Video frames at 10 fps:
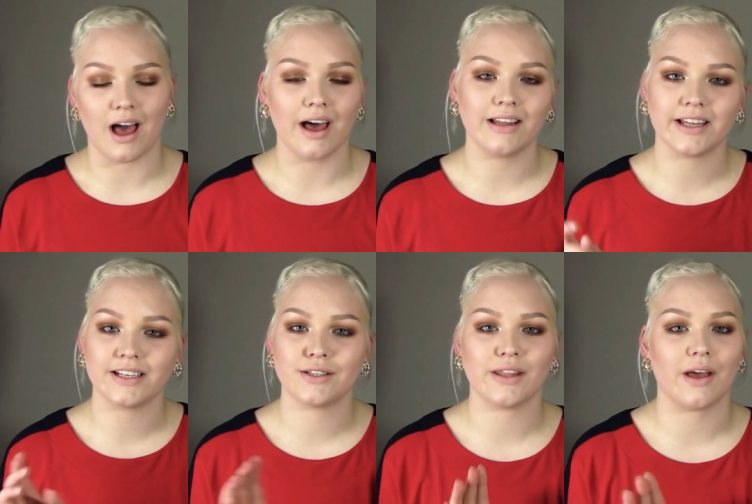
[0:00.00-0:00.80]
uh, a
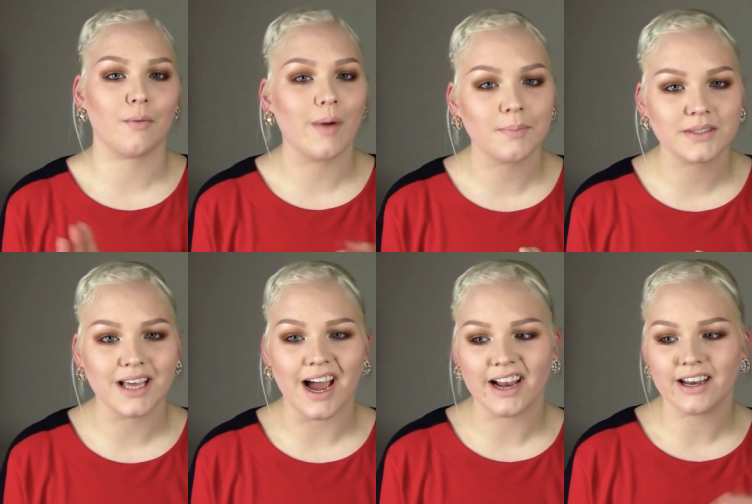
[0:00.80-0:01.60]
link to their
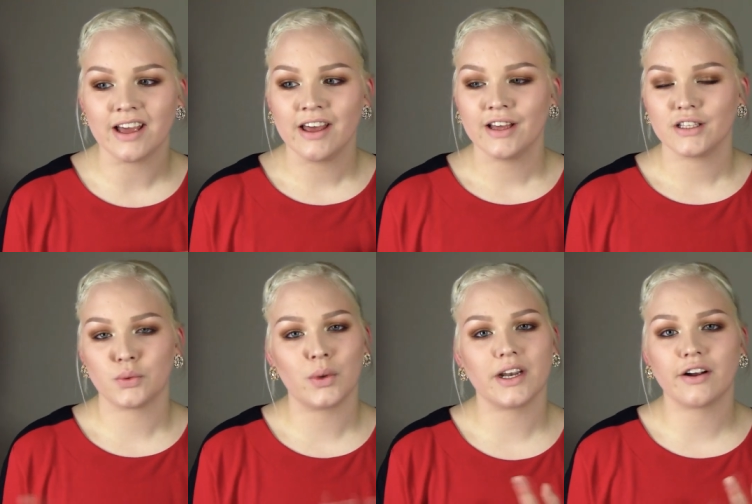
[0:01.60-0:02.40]
website,
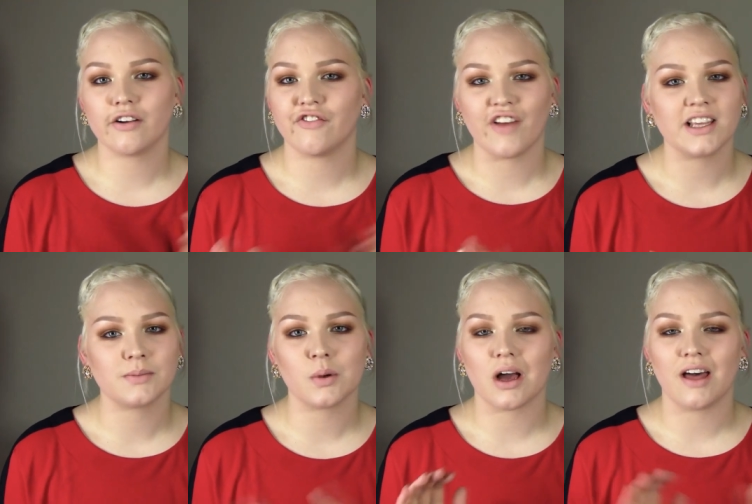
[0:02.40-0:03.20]
Twitter,
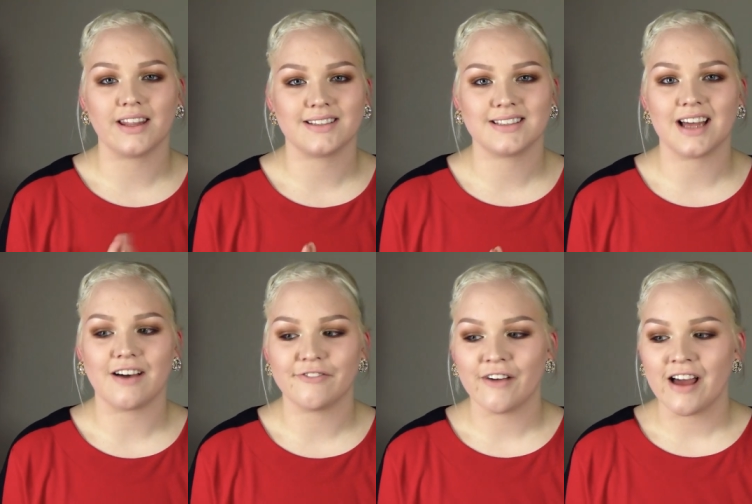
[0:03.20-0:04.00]
Facebook, all that
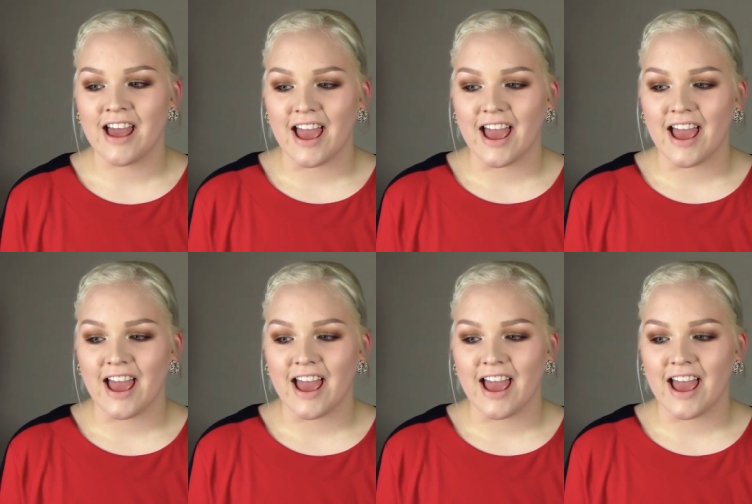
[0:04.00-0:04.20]
stuff.